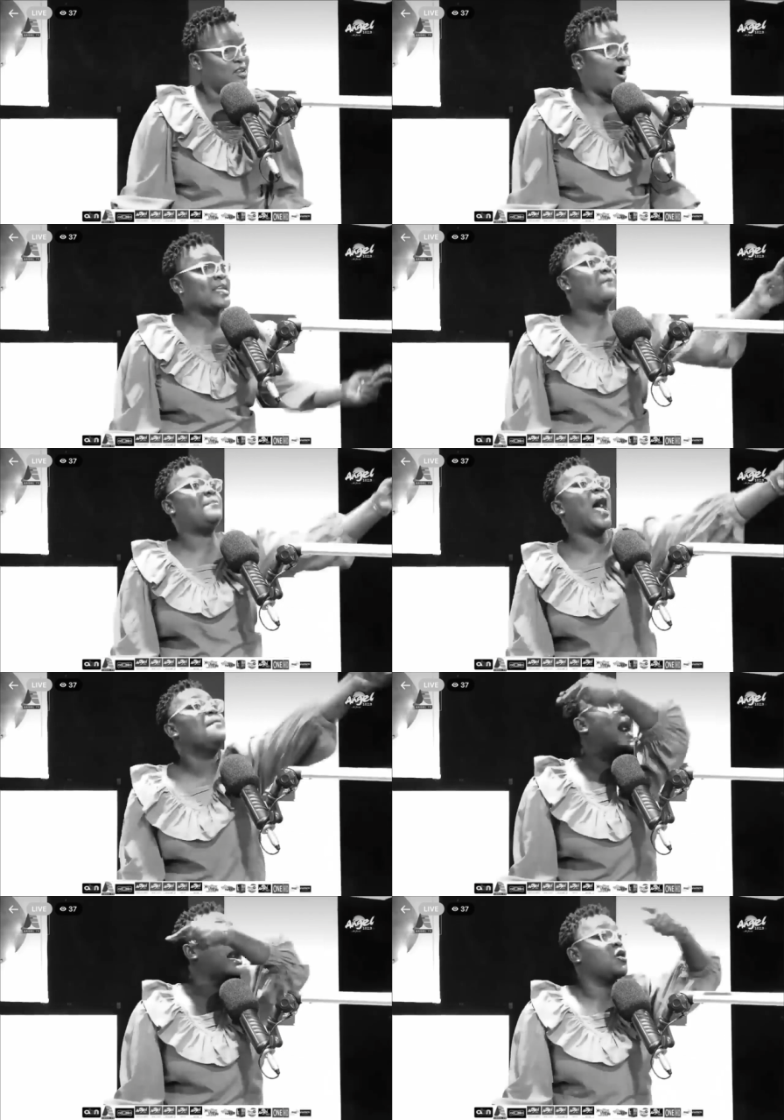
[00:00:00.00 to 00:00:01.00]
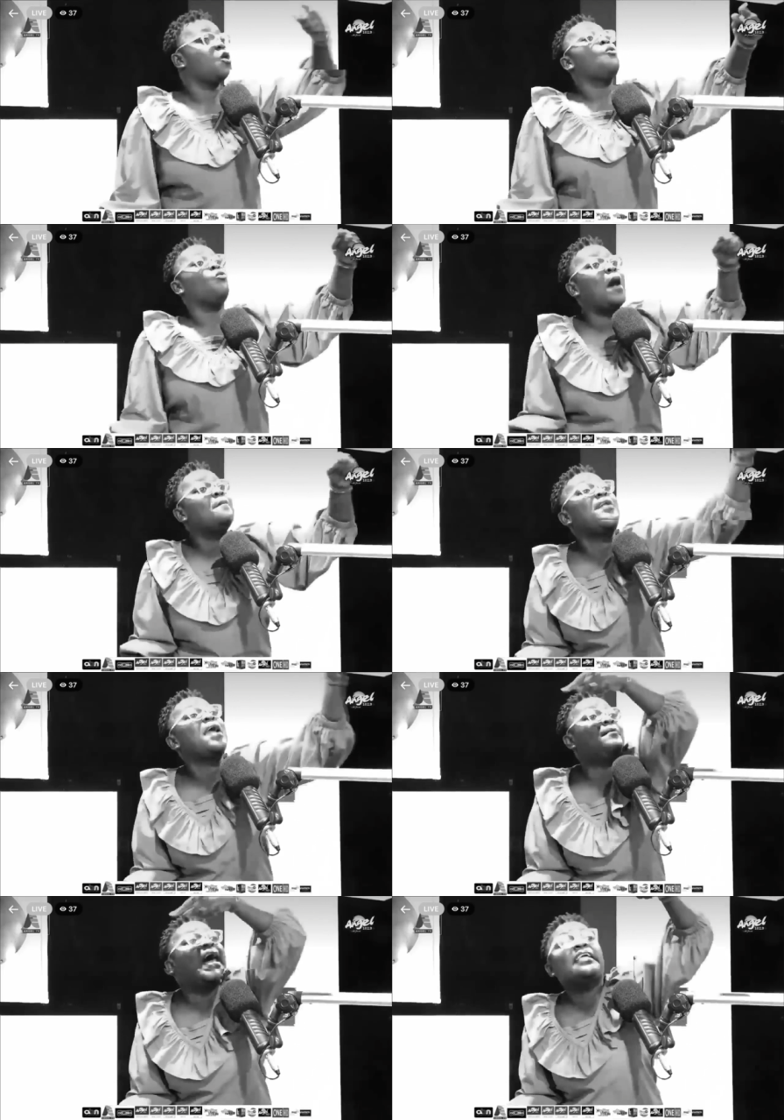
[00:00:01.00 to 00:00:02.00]
Oh yeah, Bema. One
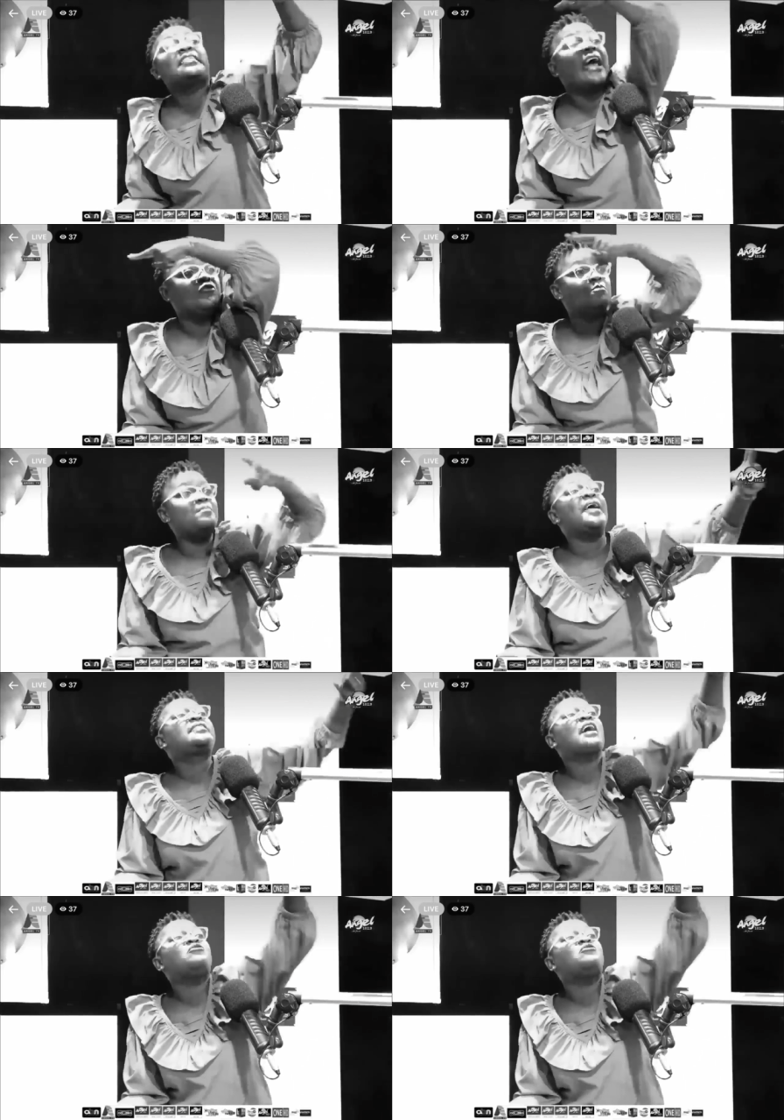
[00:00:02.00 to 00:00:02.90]
main interview, main interview,